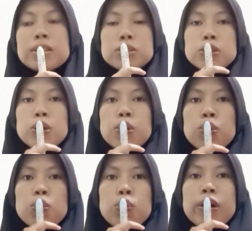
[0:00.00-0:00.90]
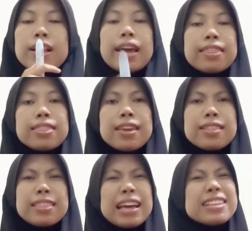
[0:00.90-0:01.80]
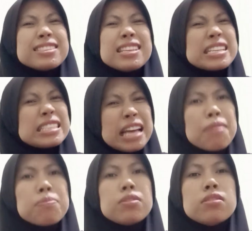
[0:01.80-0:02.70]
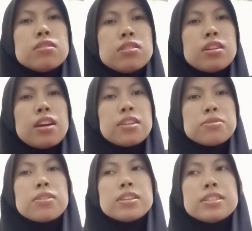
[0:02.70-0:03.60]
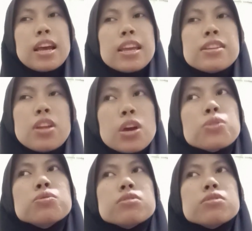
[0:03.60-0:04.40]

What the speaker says: So, well, I think that is the example as far as I know,